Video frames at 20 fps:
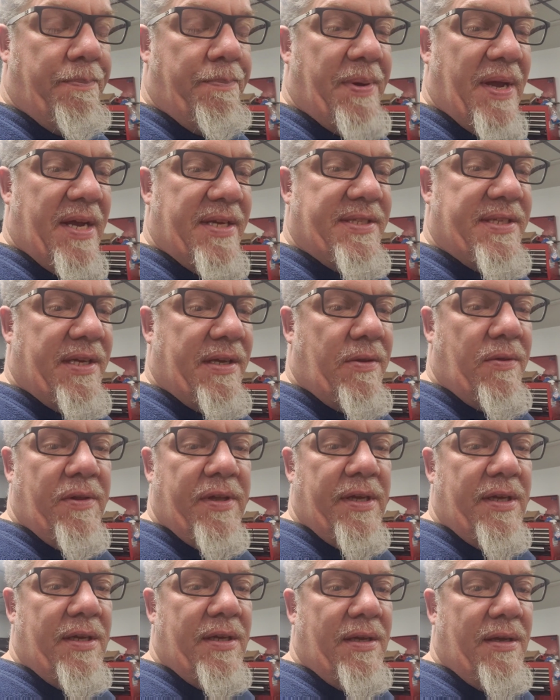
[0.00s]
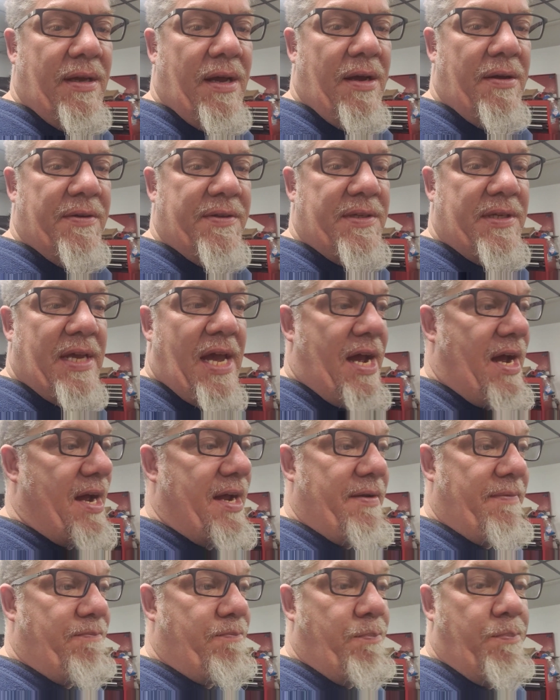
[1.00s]
basically a
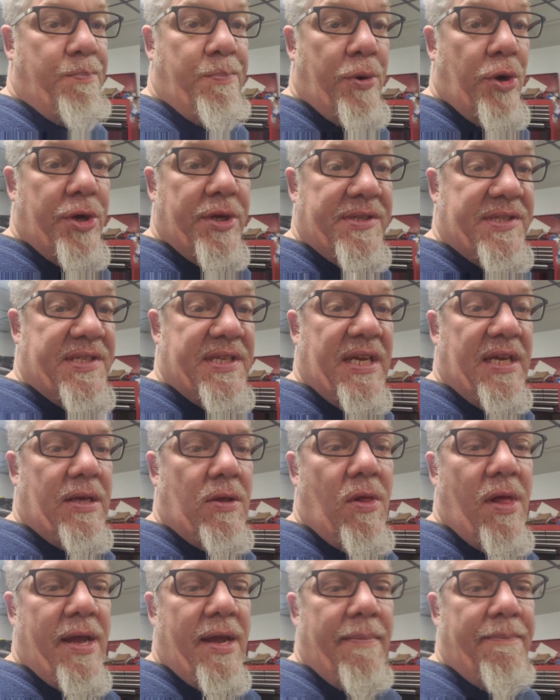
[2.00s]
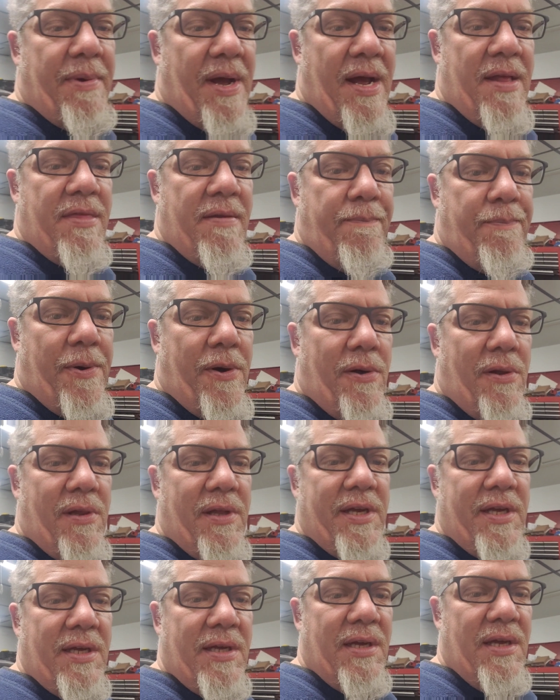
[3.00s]
guy put a C-clamp on the
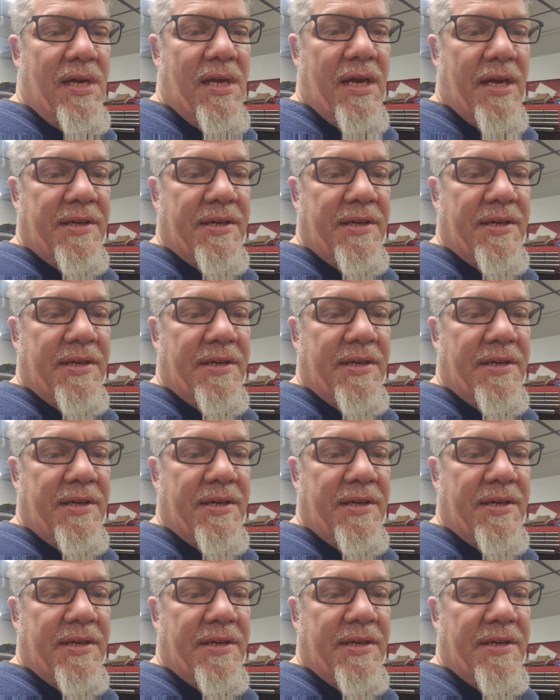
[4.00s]
pulley